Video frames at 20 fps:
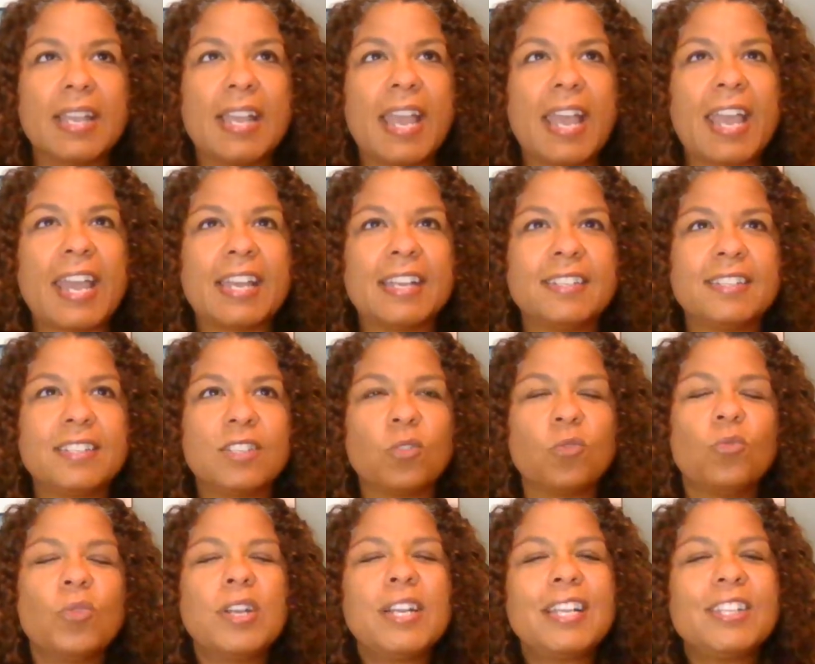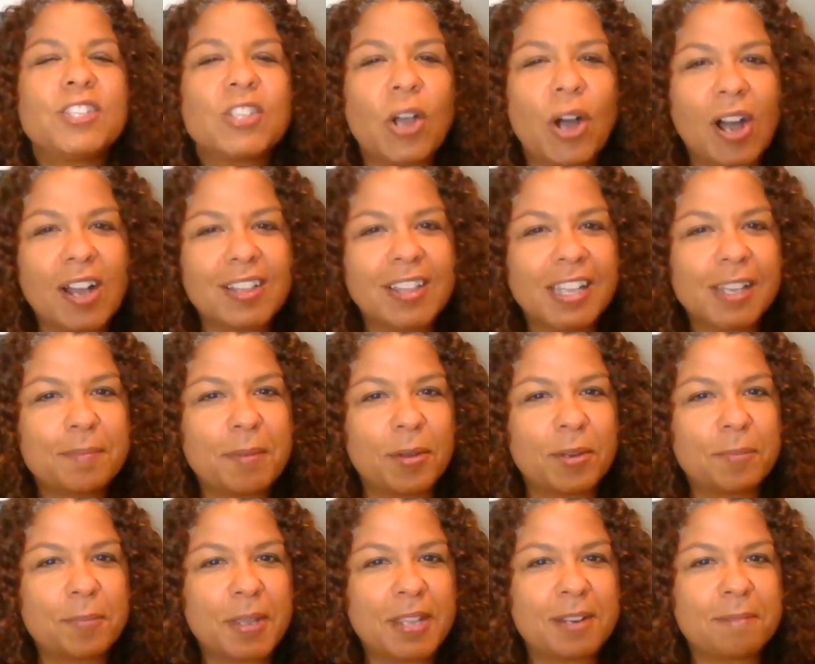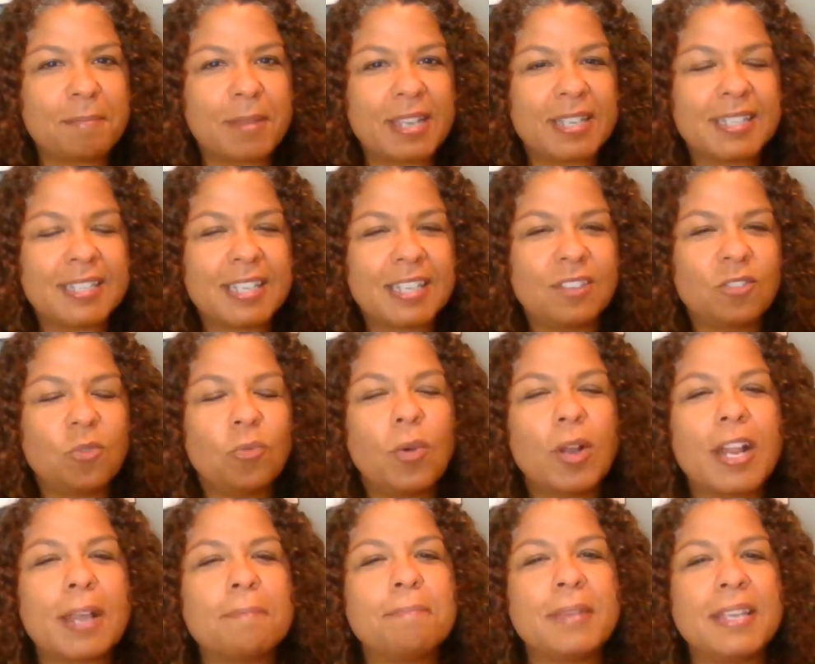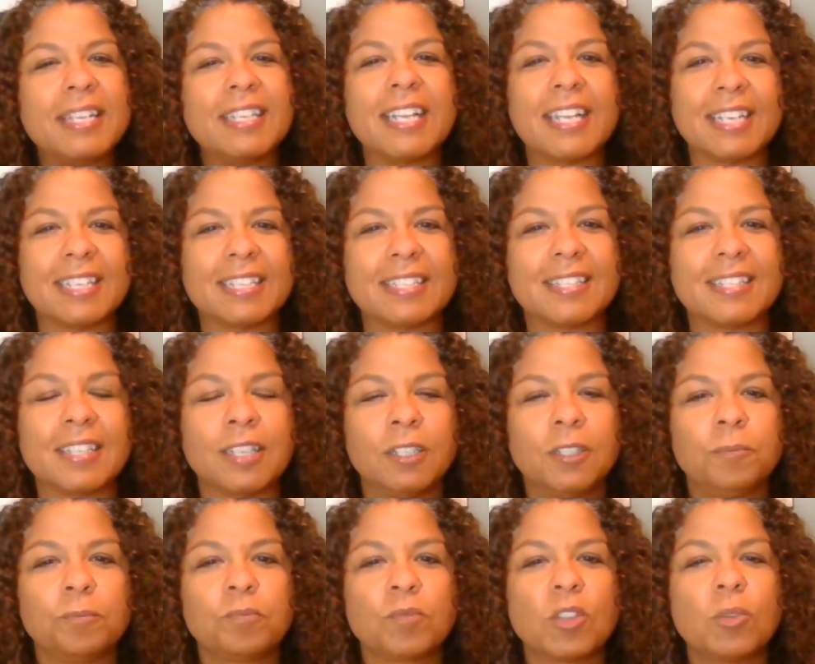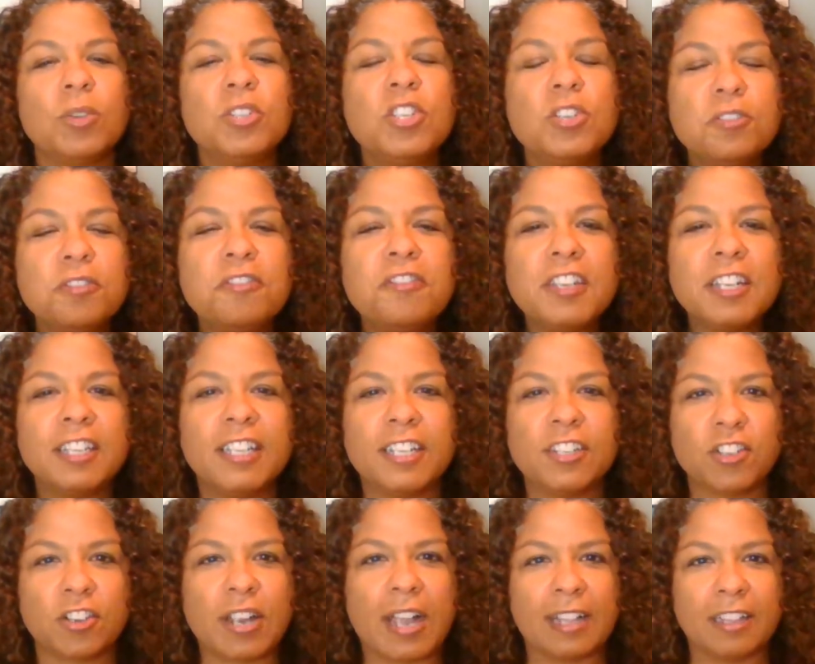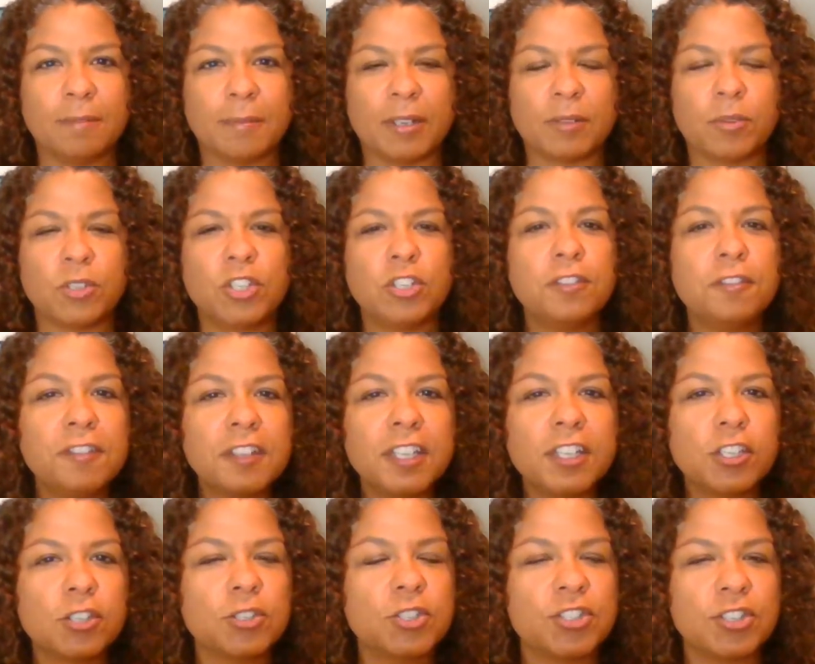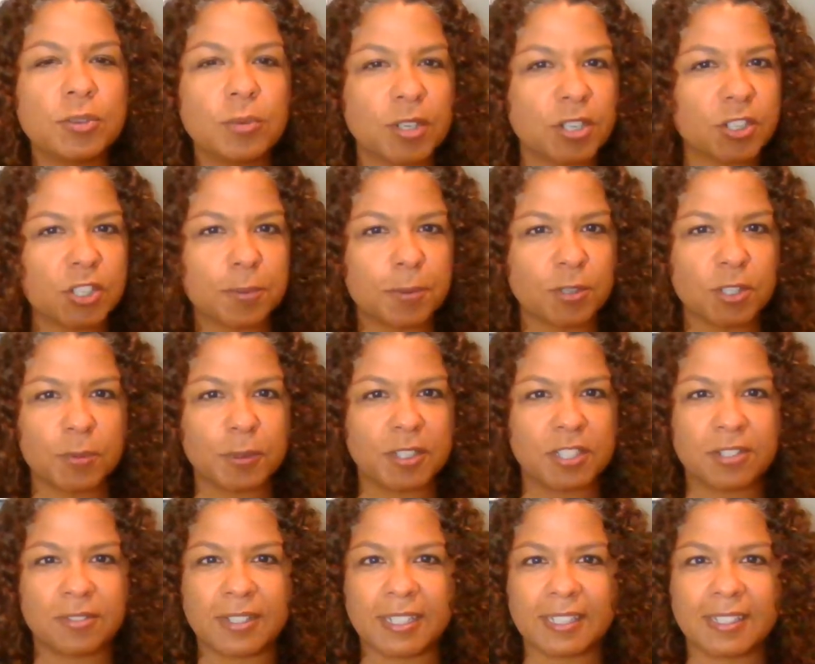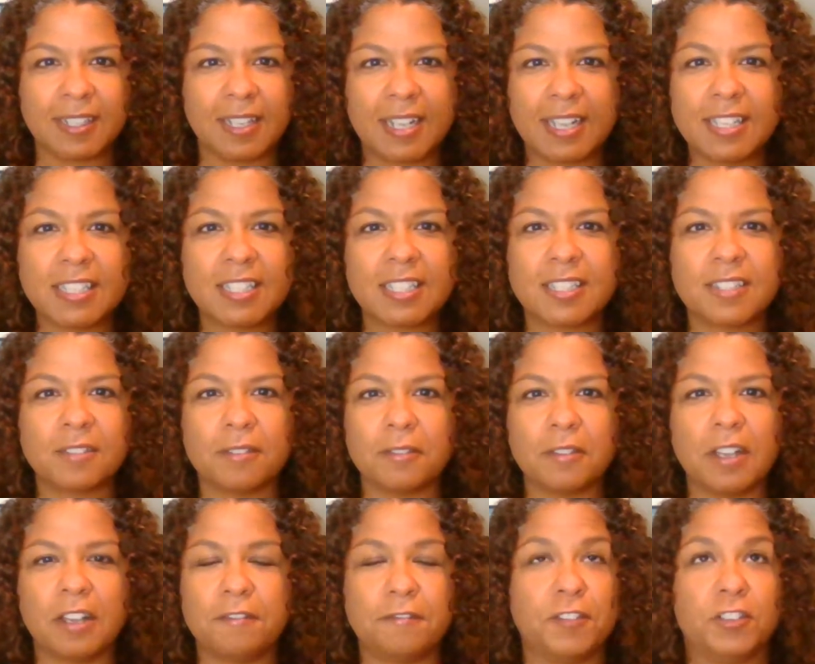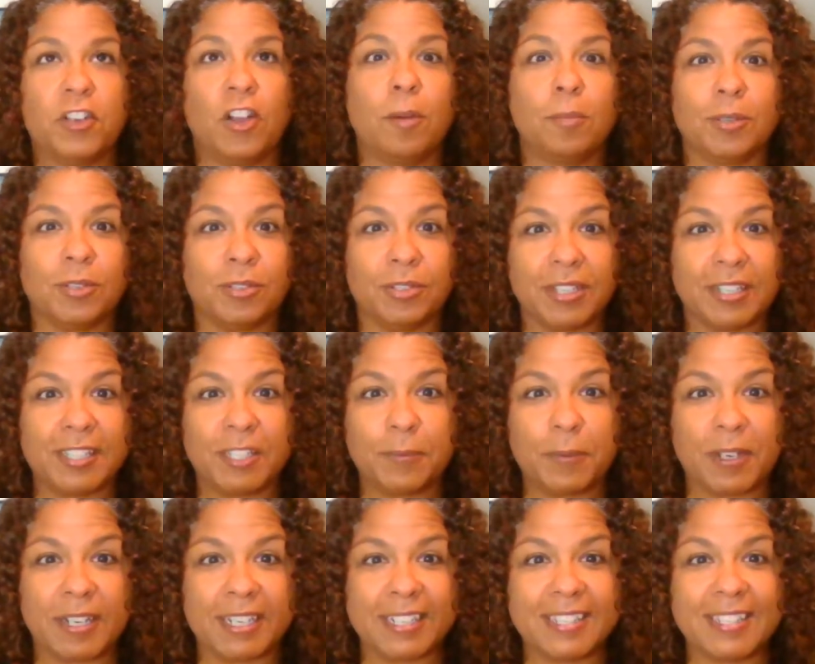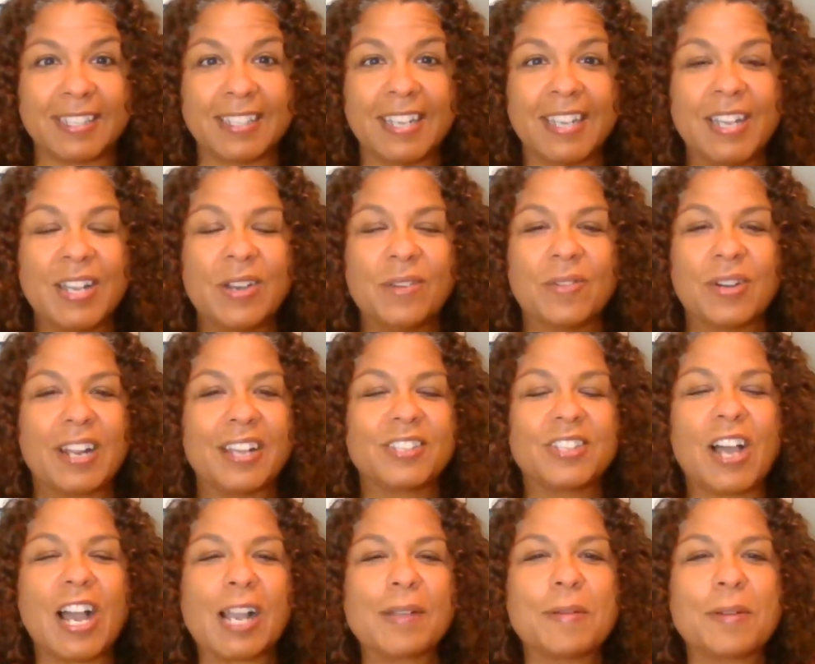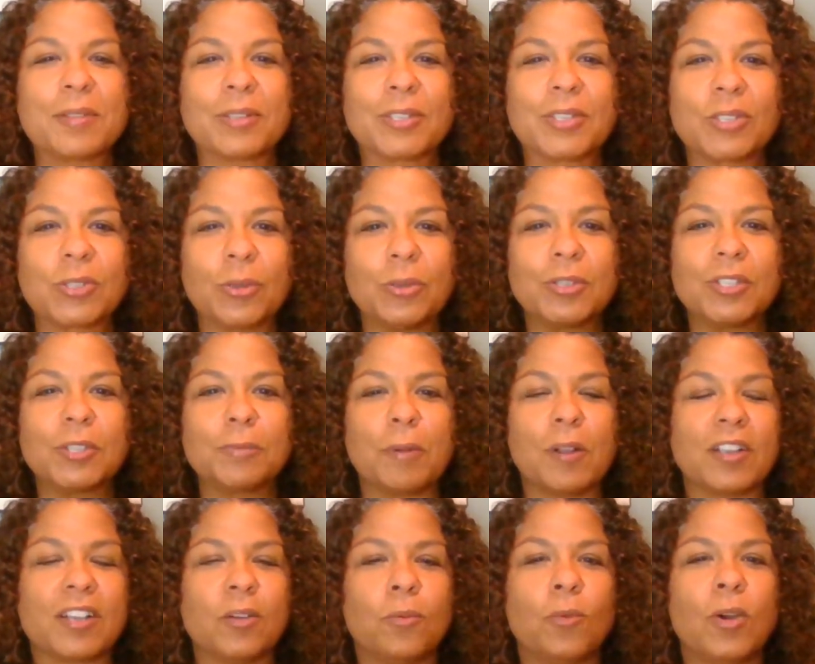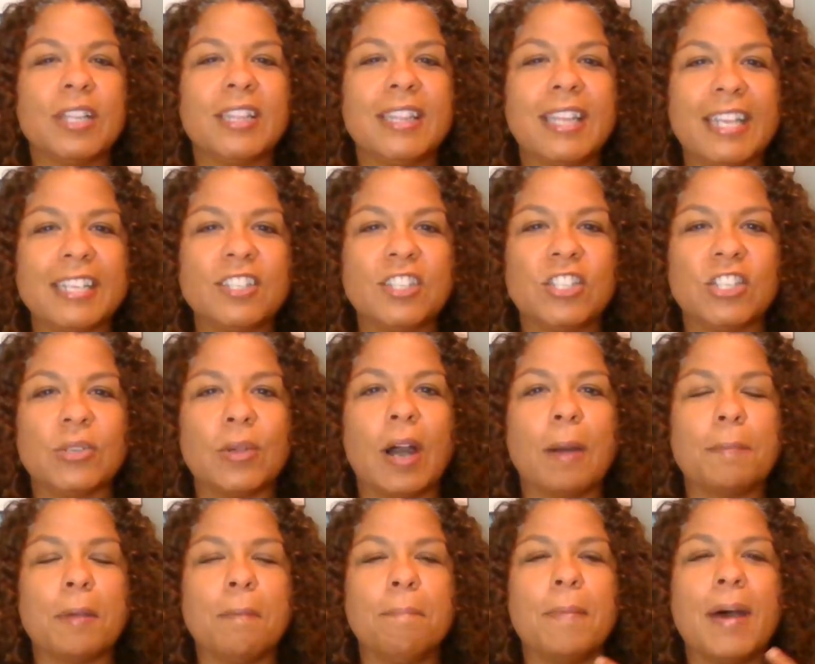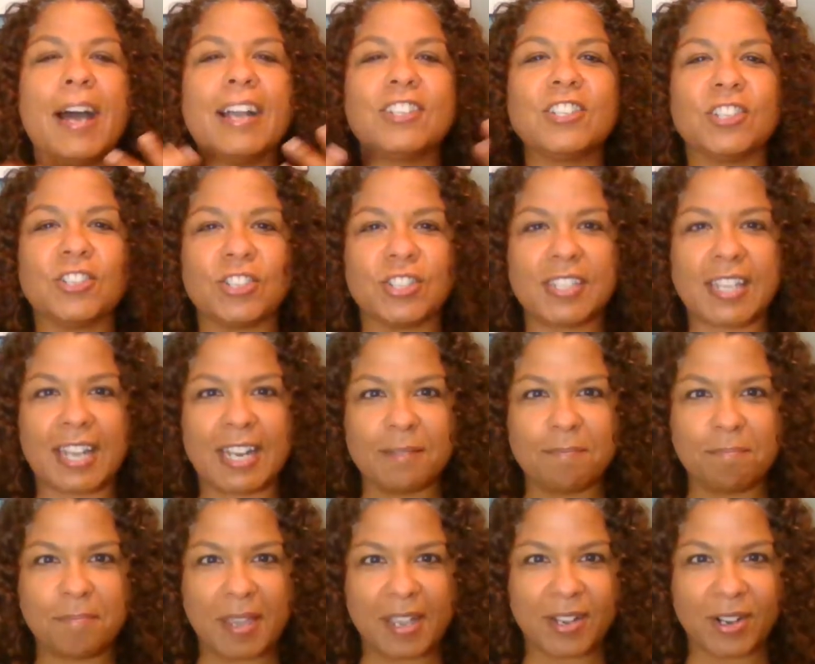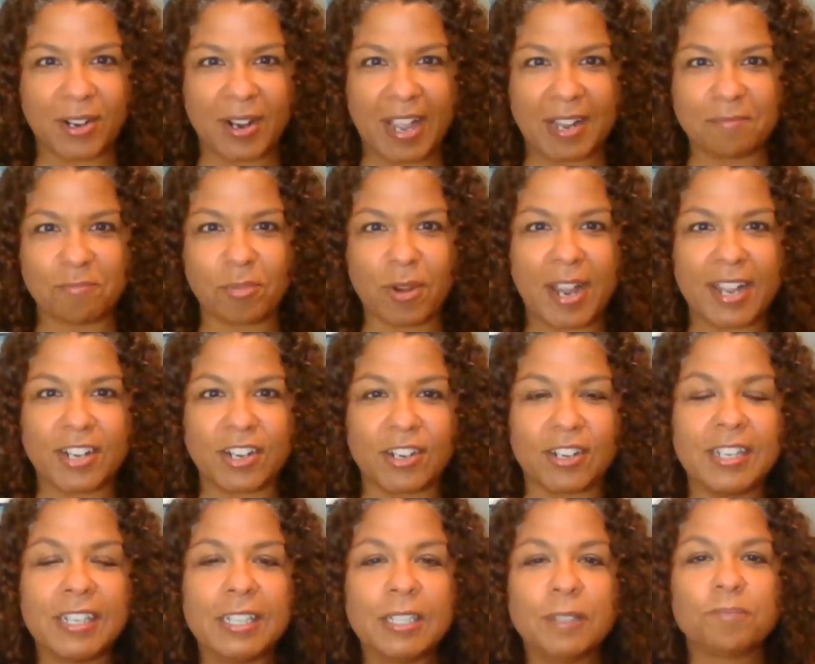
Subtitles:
And when I talk like about it being amazing, what I mean is when you feel in your element, when you feel like you're doing what you're supposed to be doing, it's a phenomenal experience. When I talk about the soul spark and what lights you up, imagine it just getting bigger and brighter.